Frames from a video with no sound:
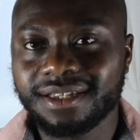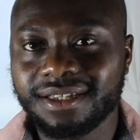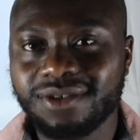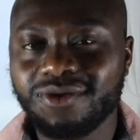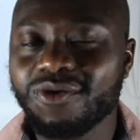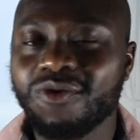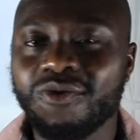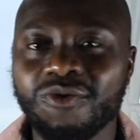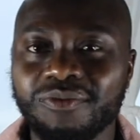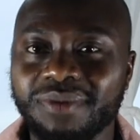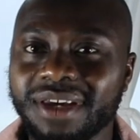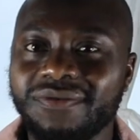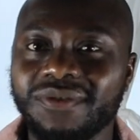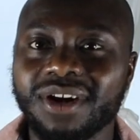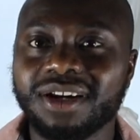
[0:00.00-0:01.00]
Don't call
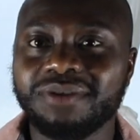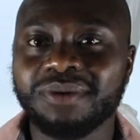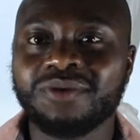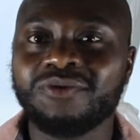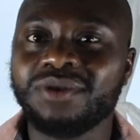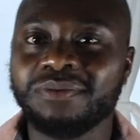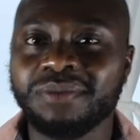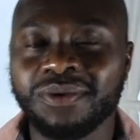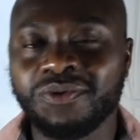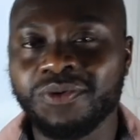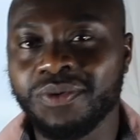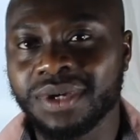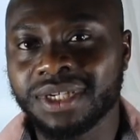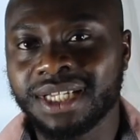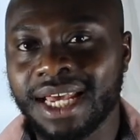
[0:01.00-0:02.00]
me if you're going to be calling me 3
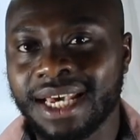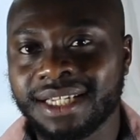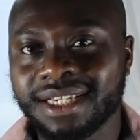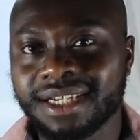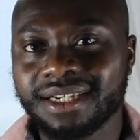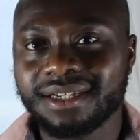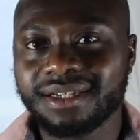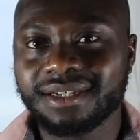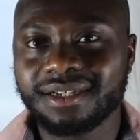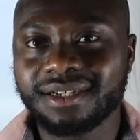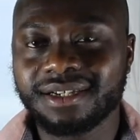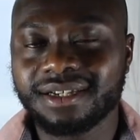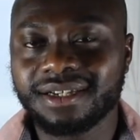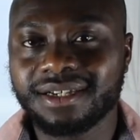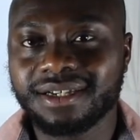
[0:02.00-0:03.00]
weeks later.
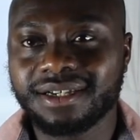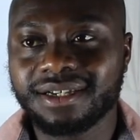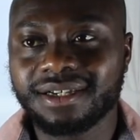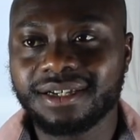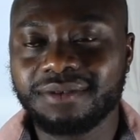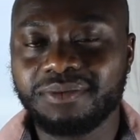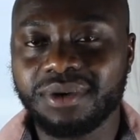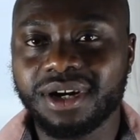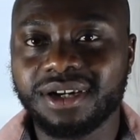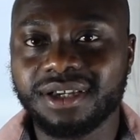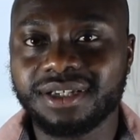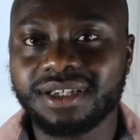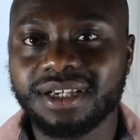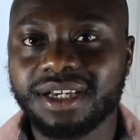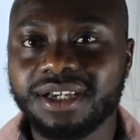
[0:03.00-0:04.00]

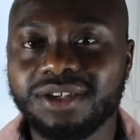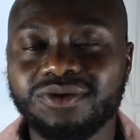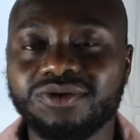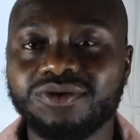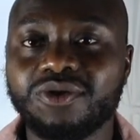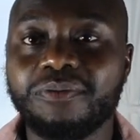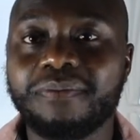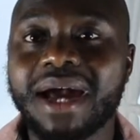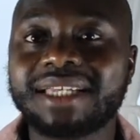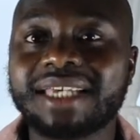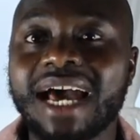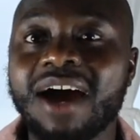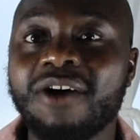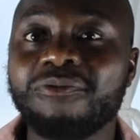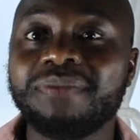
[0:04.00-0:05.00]
Because no matter
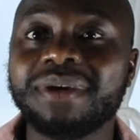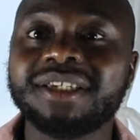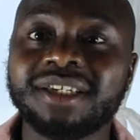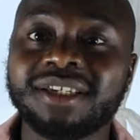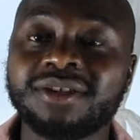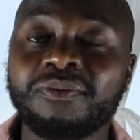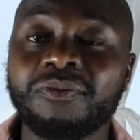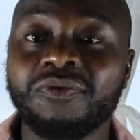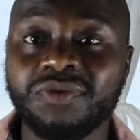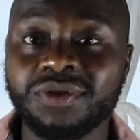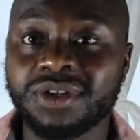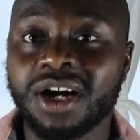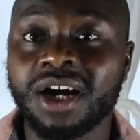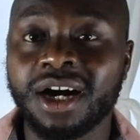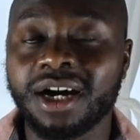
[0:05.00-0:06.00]
how busy some of
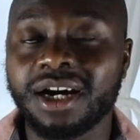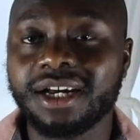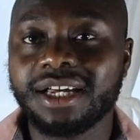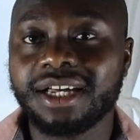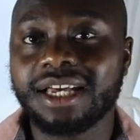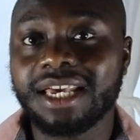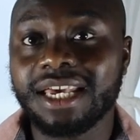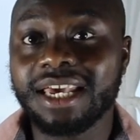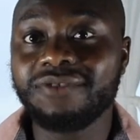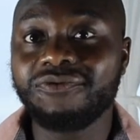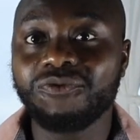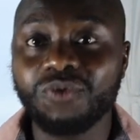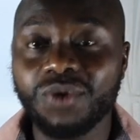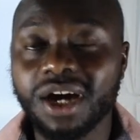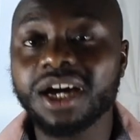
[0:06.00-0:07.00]
you are,
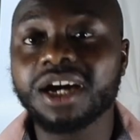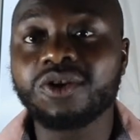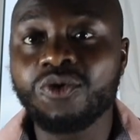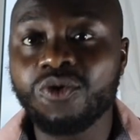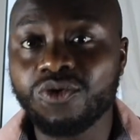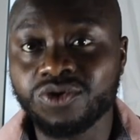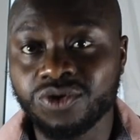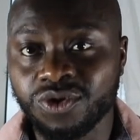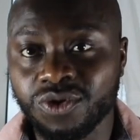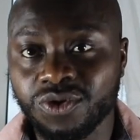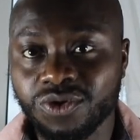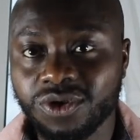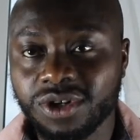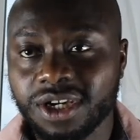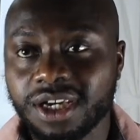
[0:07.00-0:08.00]
if work calls
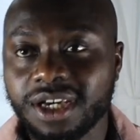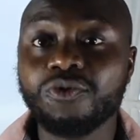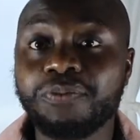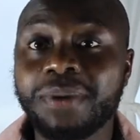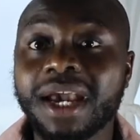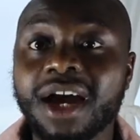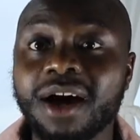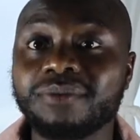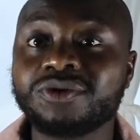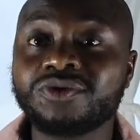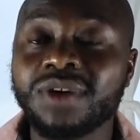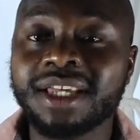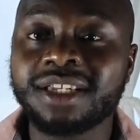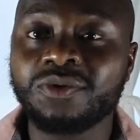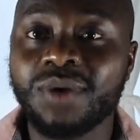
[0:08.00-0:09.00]
you, you'll pick up
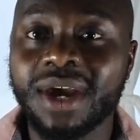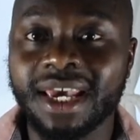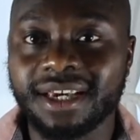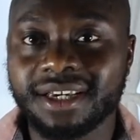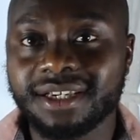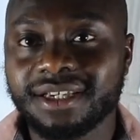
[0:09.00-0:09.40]
straight away.